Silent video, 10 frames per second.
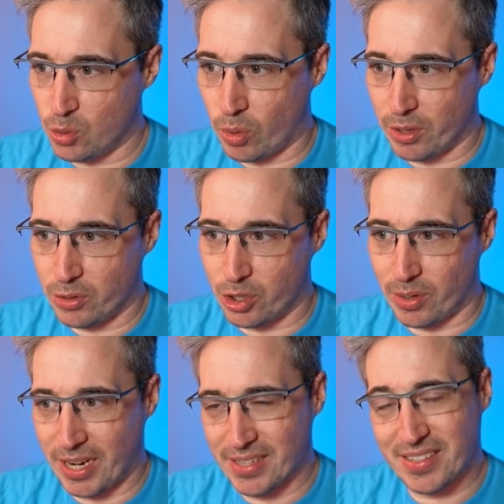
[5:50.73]
is one of those
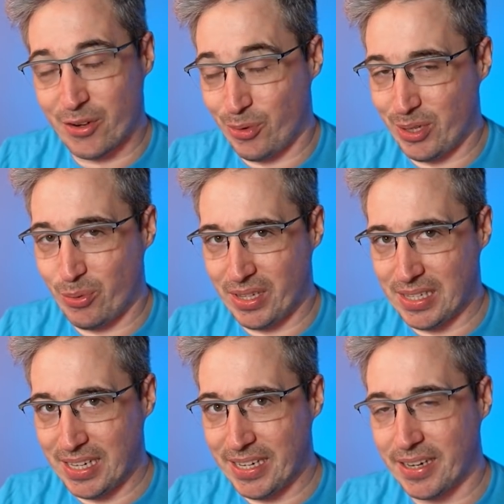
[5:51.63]
shorthands I really,
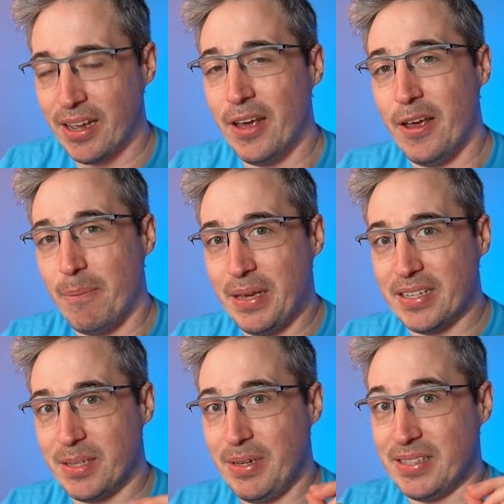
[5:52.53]
really like,
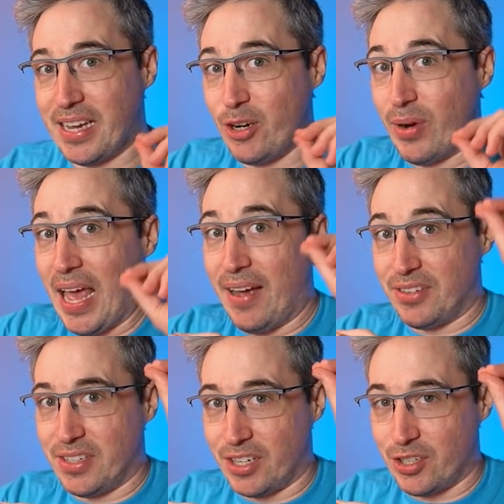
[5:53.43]
because it means I don't
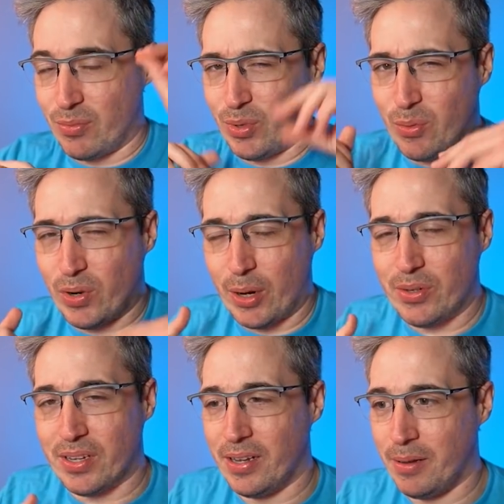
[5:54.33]
have to touch when, when I
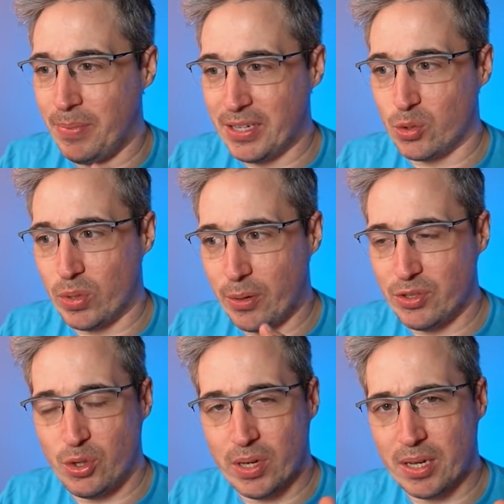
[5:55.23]
was because when I
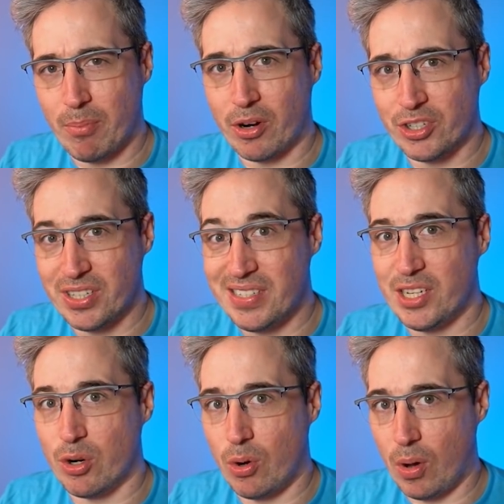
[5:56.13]
was doing a margin
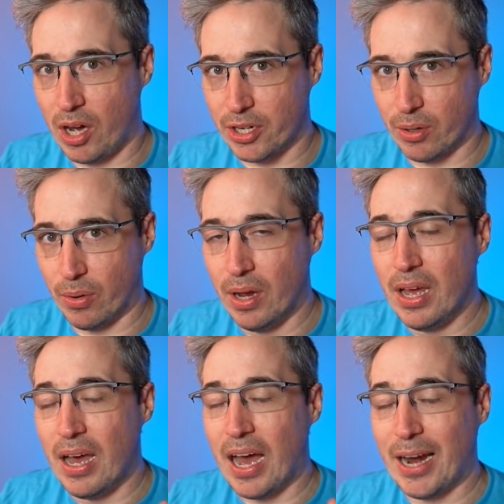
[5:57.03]
zero auto,
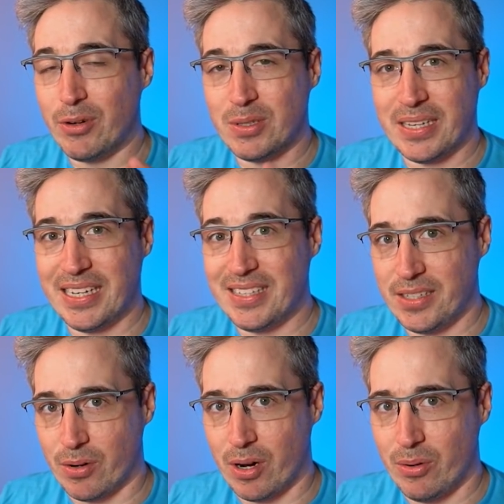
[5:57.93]
I was saying
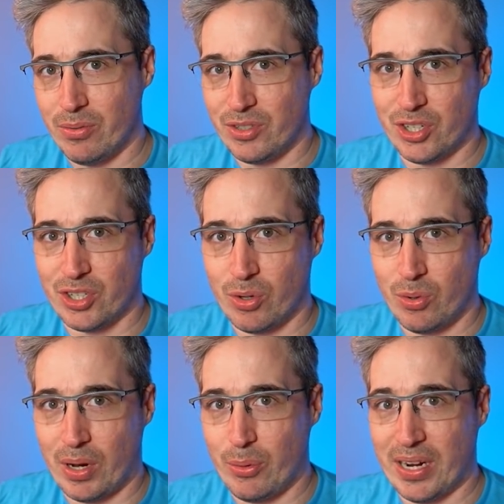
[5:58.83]
zero just
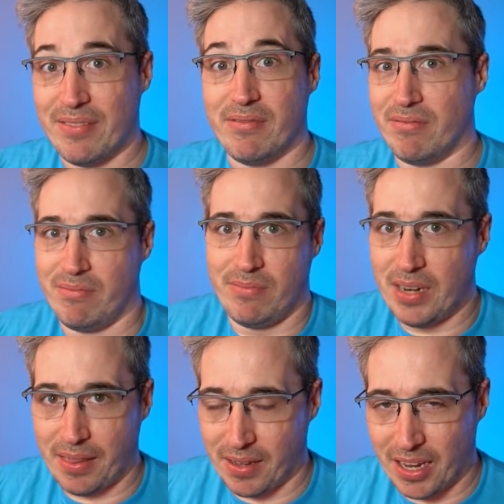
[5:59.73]
so I would have
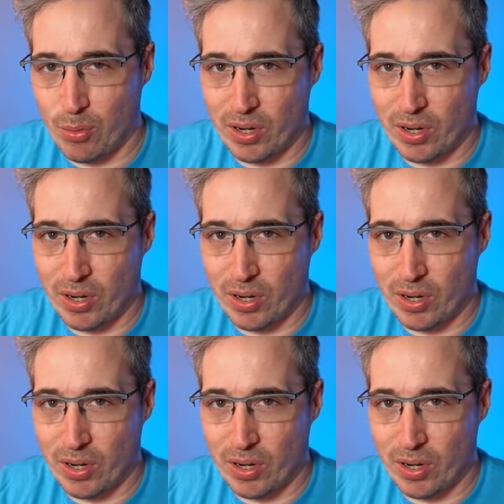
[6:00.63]
nothing. I